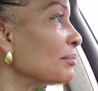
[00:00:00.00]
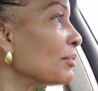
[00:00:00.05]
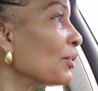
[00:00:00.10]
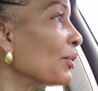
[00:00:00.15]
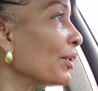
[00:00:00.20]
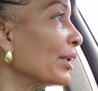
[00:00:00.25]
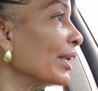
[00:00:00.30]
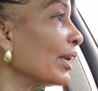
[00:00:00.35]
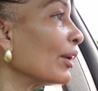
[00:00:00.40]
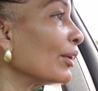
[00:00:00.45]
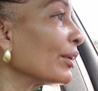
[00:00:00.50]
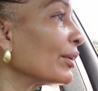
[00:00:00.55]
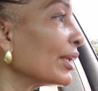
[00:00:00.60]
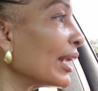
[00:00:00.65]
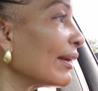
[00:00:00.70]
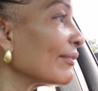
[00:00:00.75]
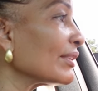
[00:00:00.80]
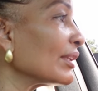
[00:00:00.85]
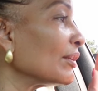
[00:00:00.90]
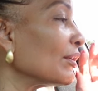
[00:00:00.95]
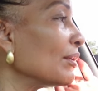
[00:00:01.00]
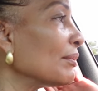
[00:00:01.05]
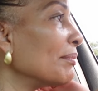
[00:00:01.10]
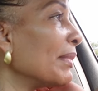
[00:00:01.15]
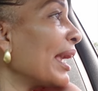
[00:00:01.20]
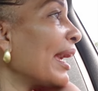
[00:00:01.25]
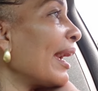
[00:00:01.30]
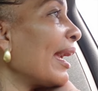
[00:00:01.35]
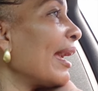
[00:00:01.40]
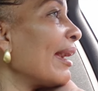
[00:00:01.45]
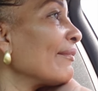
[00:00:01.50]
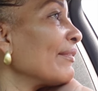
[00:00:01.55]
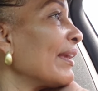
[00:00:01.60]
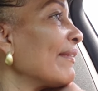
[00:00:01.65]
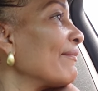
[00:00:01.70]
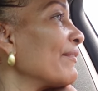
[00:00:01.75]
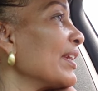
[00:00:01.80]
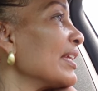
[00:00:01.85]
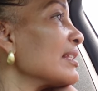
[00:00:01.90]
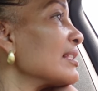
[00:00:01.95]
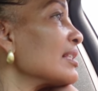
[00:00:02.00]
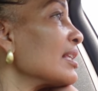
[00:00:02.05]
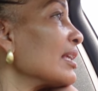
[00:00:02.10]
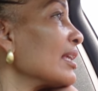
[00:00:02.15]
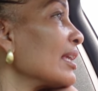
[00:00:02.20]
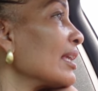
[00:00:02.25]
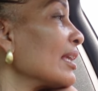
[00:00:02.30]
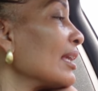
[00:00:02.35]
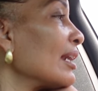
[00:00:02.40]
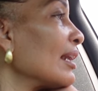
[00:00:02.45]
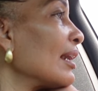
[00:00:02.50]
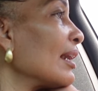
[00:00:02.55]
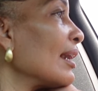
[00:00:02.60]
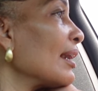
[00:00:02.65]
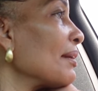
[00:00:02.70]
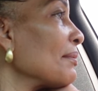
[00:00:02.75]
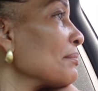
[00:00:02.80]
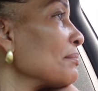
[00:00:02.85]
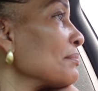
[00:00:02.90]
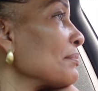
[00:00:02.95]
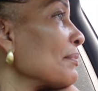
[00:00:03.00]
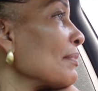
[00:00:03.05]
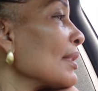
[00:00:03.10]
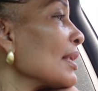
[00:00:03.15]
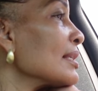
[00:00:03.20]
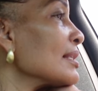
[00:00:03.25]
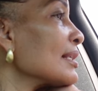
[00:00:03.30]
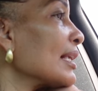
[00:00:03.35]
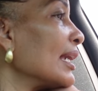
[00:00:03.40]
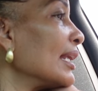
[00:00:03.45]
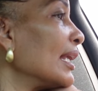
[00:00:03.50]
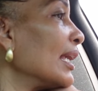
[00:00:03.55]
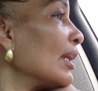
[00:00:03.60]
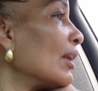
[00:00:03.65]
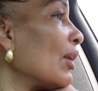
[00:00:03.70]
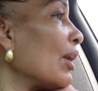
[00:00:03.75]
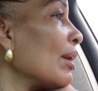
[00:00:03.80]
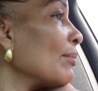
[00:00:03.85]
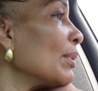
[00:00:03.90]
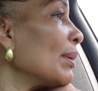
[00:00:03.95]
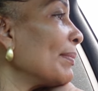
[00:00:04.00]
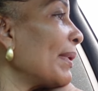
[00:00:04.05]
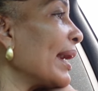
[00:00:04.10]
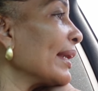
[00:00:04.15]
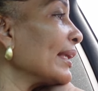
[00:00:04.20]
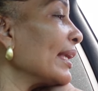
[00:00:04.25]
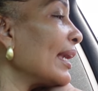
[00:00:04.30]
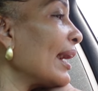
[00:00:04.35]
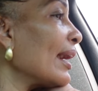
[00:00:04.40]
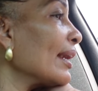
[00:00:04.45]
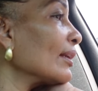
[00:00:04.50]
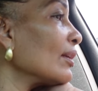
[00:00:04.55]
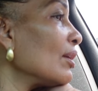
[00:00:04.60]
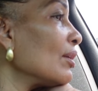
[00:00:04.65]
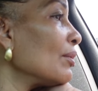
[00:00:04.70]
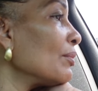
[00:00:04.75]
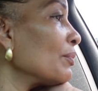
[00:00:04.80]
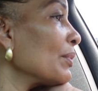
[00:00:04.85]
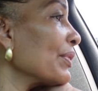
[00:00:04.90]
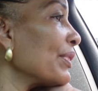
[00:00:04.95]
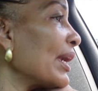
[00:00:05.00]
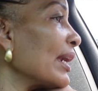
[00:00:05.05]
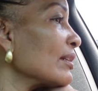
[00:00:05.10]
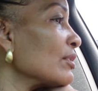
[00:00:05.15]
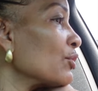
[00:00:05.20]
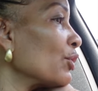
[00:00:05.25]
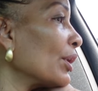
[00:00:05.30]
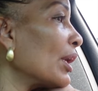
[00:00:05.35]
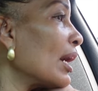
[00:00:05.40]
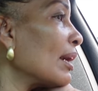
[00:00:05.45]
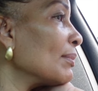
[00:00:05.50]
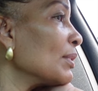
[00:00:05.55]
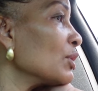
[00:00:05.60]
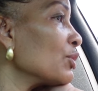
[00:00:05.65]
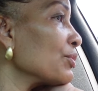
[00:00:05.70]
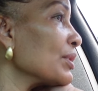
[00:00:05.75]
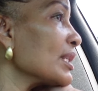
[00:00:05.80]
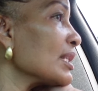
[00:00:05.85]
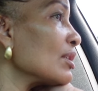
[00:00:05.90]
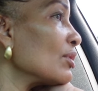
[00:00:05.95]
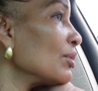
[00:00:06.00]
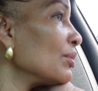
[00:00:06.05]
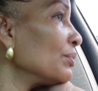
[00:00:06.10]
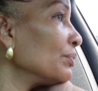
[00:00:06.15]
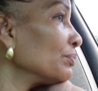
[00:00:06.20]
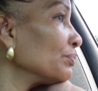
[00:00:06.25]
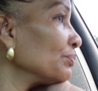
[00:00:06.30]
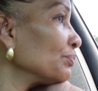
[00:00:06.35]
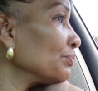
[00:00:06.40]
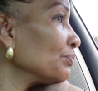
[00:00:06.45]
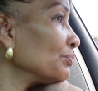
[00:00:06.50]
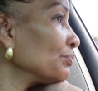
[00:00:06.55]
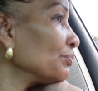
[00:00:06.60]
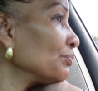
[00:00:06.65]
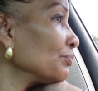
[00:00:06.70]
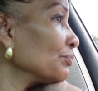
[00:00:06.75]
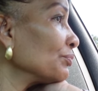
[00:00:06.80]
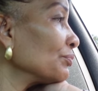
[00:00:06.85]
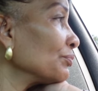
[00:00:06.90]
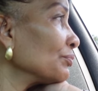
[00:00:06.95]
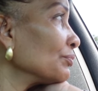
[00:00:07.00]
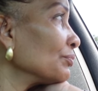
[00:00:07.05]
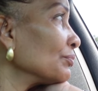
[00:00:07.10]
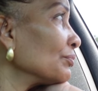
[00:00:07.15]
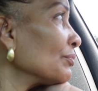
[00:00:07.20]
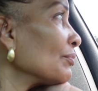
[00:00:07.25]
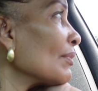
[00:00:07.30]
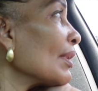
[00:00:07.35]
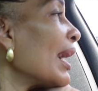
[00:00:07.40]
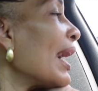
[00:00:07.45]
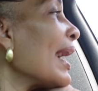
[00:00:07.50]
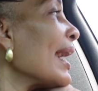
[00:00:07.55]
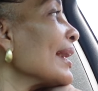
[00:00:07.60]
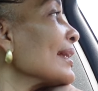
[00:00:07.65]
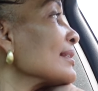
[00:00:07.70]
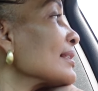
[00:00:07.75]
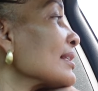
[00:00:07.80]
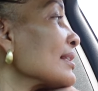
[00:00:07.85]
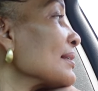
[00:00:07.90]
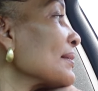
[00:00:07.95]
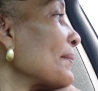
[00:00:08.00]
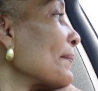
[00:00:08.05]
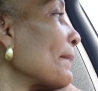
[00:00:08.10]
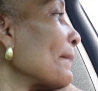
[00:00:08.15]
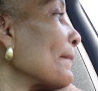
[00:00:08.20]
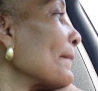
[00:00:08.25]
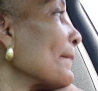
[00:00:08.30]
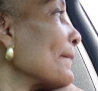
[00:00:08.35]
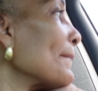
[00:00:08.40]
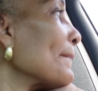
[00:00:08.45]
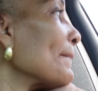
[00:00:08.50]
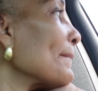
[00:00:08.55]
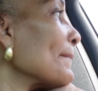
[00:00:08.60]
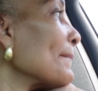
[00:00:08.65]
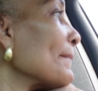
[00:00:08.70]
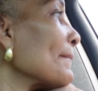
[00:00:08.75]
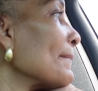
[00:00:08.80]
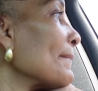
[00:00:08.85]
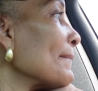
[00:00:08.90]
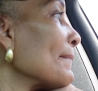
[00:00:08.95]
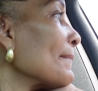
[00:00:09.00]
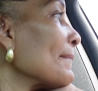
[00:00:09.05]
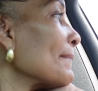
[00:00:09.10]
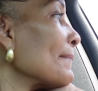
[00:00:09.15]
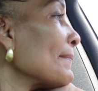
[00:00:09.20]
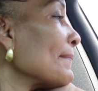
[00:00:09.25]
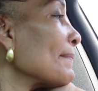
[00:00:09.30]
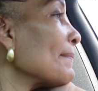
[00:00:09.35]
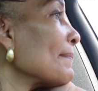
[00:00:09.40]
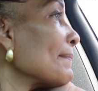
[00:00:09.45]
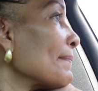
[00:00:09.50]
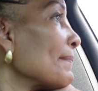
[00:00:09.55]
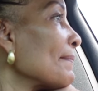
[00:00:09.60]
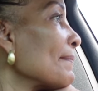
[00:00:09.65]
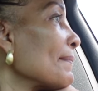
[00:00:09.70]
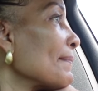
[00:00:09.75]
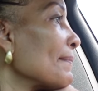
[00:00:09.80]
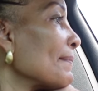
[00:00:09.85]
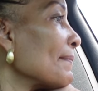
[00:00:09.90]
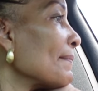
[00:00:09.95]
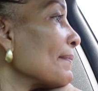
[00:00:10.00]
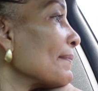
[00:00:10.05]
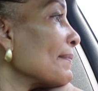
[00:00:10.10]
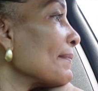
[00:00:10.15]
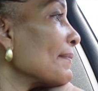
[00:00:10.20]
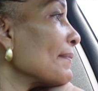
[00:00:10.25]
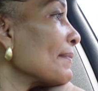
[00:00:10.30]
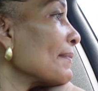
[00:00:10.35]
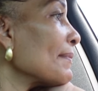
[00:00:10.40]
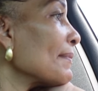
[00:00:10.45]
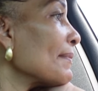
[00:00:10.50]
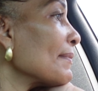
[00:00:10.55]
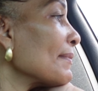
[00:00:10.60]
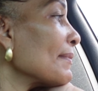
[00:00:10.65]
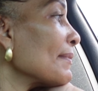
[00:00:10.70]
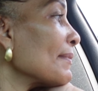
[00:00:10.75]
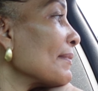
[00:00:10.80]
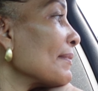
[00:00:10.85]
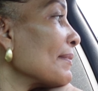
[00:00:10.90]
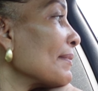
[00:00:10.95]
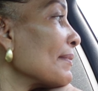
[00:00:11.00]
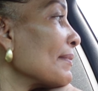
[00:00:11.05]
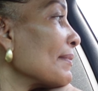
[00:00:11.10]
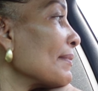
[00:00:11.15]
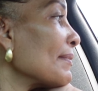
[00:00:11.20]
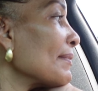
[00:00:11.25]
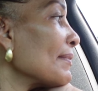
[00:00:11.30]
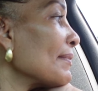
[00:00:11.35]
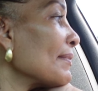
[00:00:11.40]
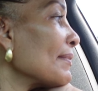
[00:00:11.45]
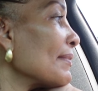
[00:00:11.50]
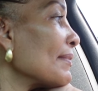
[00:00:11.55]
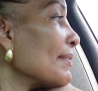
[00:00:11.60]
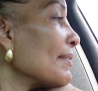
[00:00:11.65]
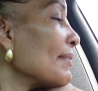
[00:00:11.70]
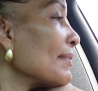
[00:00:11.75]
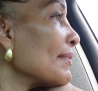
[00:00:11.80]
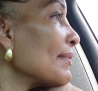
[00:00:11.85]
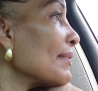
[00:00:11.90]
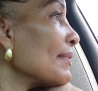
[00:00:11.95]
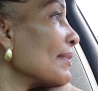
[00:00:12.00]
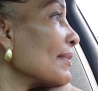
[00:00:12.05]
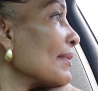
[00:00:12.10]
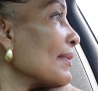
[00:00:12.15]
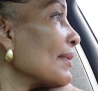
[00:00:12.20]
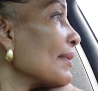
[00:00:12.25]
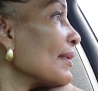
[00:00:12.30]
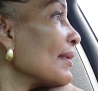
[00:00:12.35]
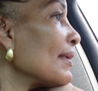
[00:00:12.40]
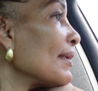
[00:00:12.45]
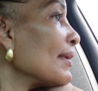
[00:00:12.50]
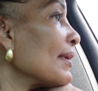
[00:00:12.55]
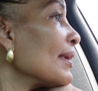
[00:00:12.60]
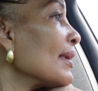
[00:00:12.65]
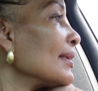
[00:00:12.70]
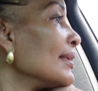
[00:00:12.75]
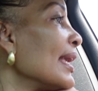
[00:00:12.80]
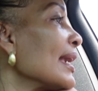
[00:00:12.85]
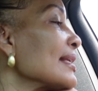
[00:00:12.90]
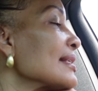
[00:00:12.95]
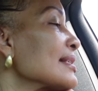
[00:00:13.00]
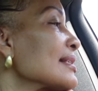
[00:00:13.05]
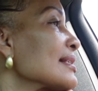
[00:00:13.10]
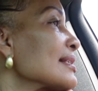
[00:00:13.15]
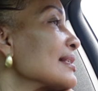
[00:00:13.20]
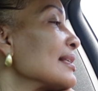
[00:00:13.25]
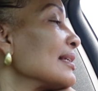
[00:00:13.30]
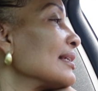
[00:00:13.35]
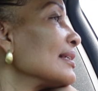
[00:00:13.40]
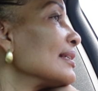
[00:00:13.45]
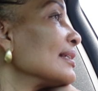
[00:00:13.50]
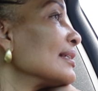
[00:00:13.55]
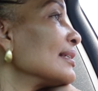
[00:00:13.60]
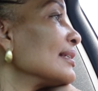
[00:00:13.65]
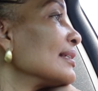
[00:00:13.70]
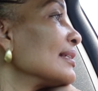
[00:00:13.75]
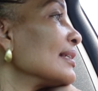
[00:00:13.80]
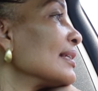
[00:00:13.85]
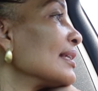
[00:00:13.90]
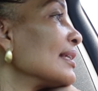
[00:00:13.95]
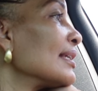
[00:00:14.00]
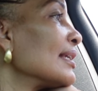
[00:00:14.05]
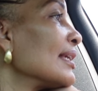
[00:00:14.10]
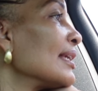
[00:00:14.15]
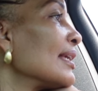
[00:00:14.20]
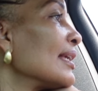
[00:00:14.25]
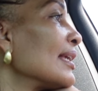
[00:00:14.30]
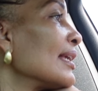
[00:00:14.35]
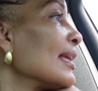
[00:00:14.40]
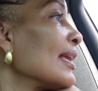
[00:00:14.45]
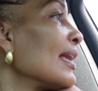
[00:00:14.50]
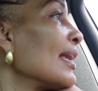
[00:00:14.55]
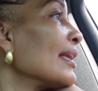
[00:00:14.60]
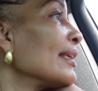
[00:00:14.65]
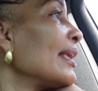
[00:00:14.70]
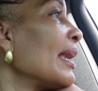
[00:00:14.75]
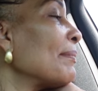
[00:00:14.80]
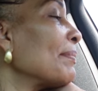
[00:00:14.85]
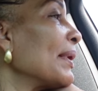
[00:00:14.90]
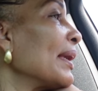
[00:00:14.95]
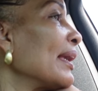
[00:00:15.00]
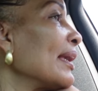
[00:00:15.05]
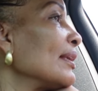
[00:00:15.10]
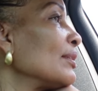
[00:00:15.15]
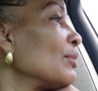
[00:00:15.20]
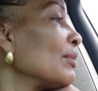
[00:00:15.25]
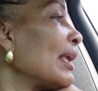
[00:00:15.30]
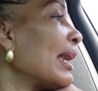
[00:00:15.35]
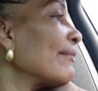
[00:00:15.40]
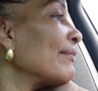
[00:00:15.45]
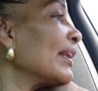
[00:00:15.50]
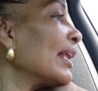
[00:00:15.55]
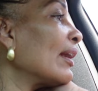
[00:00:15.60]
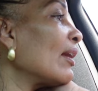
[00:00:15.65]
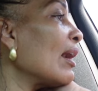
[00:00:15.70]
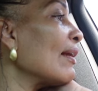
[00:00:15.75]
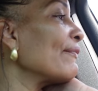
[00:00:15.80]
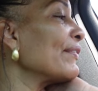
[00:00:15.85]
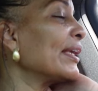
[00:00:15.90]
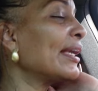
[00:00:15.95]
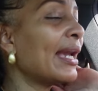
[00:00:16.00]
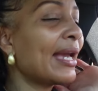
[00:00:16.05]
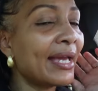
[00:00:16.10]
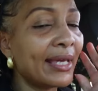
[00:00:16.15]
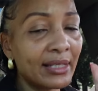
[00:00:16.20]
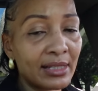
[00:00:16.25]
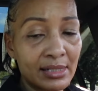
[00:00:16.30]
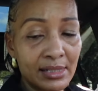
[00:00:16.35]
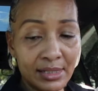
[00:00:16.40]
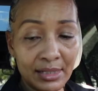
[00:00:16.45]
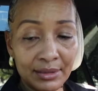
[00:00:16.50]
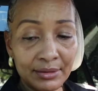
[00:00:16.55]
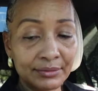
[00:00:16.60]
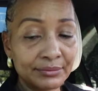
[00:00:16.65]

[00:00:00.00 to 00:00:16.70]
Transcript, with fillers: morning or good afternoon. May I have a venti skinny caramel macchiato with extra caramel drizzle? Is it hot or ice? Hot. Venti, hot, skinny caramel macchiato. You said extra caramel drizzle? Yes. Fantastic. Anything else? Yep. And do you have any coffee cakes?